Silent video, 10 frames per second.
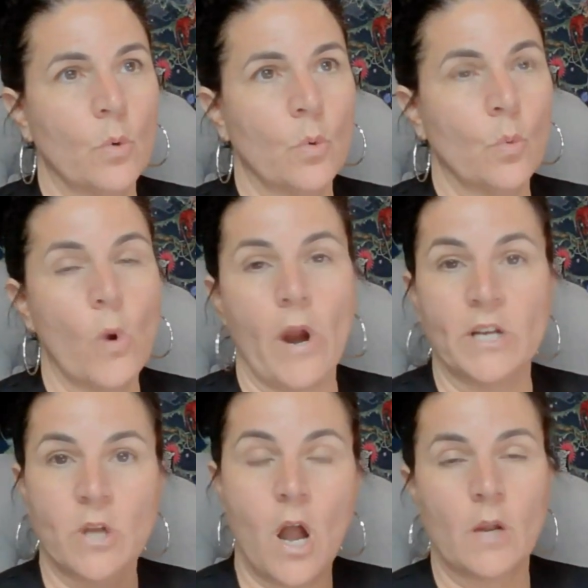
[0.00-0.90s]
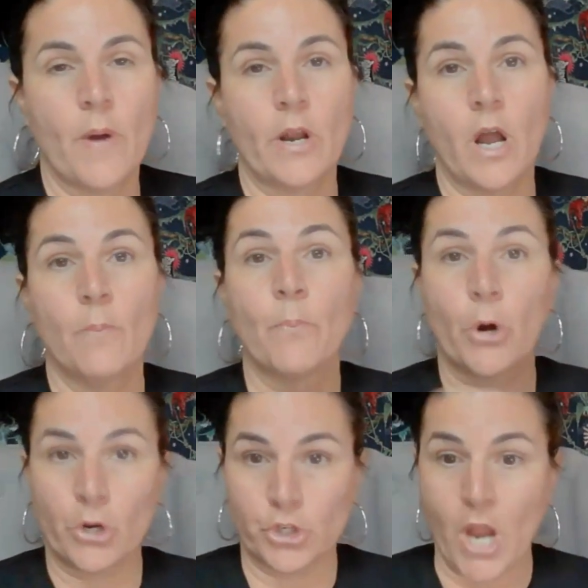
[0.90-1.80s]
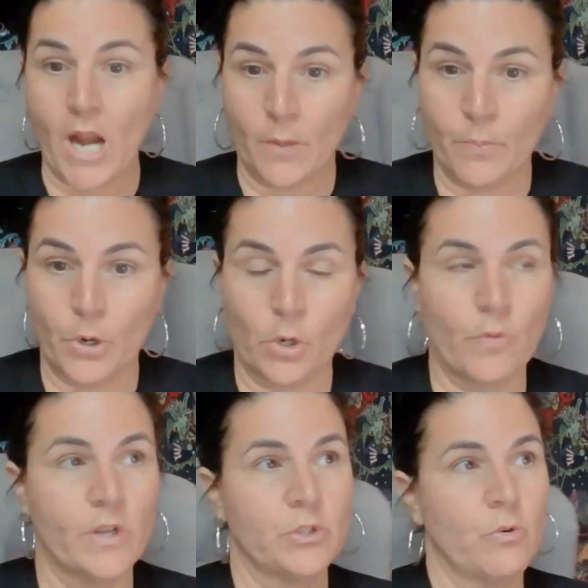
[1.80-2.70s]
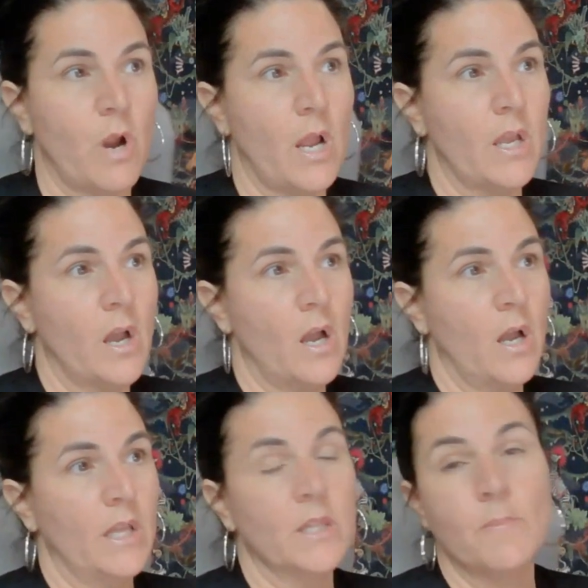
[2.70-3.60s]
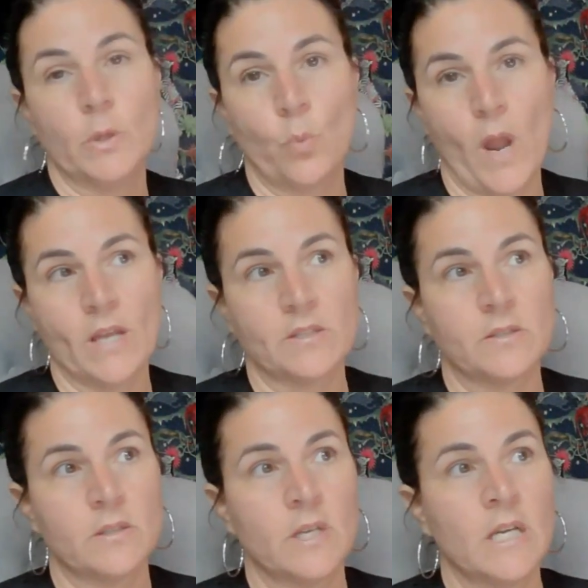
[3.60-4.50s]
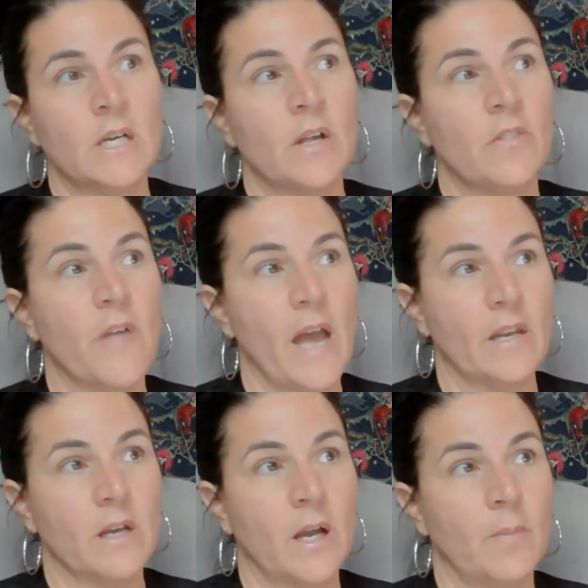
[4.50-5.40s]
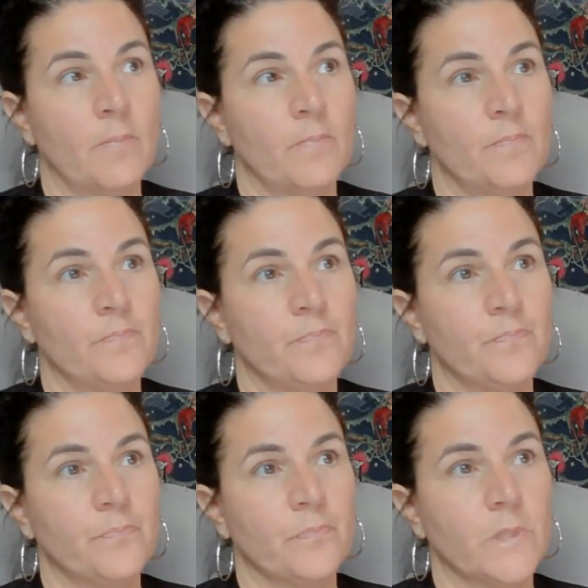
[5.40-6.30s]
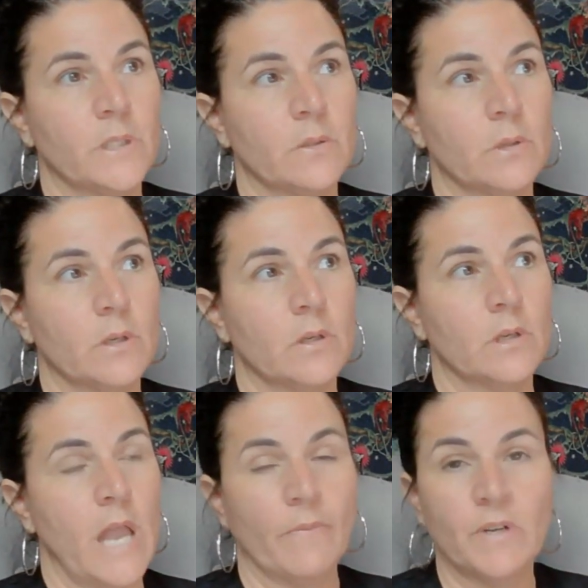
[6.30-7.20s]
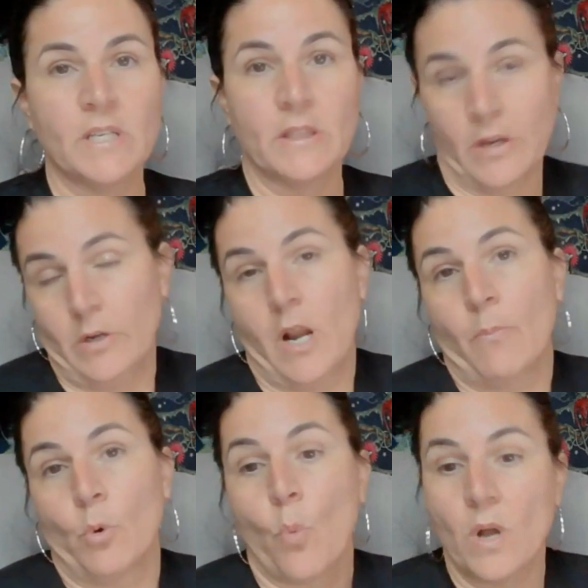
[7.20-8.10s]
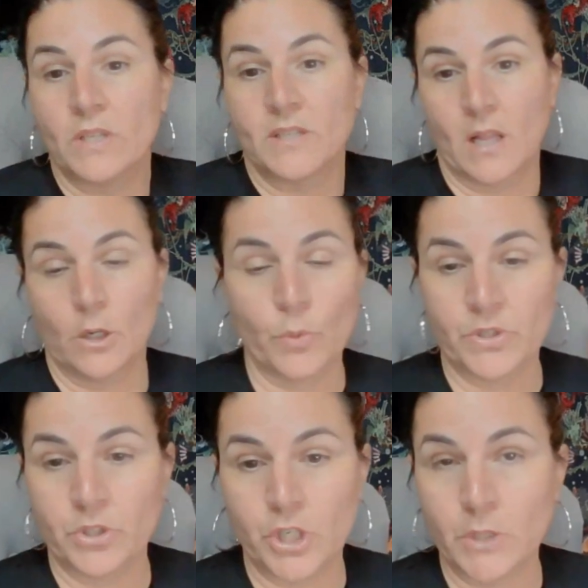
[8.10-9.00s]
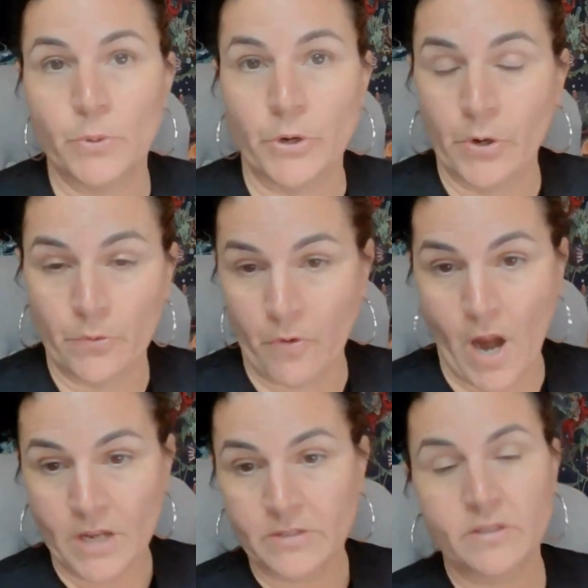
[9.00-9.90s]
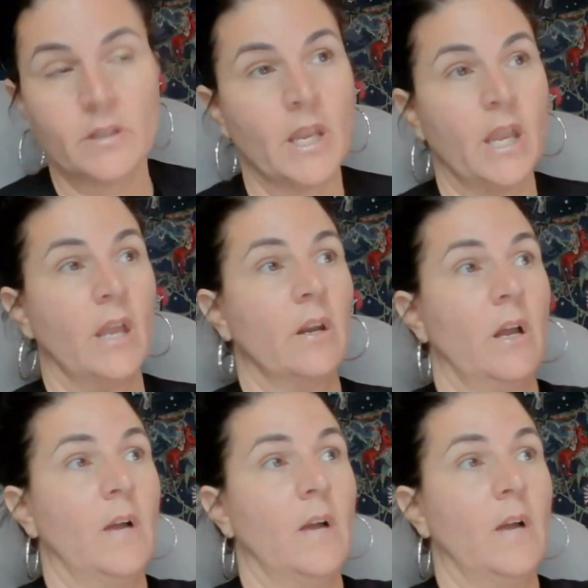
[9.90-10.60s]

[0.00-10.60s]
where I talk about a burger shack, a burger restaurant in the Midwest that their number one seller was a cheeseburger and fries, and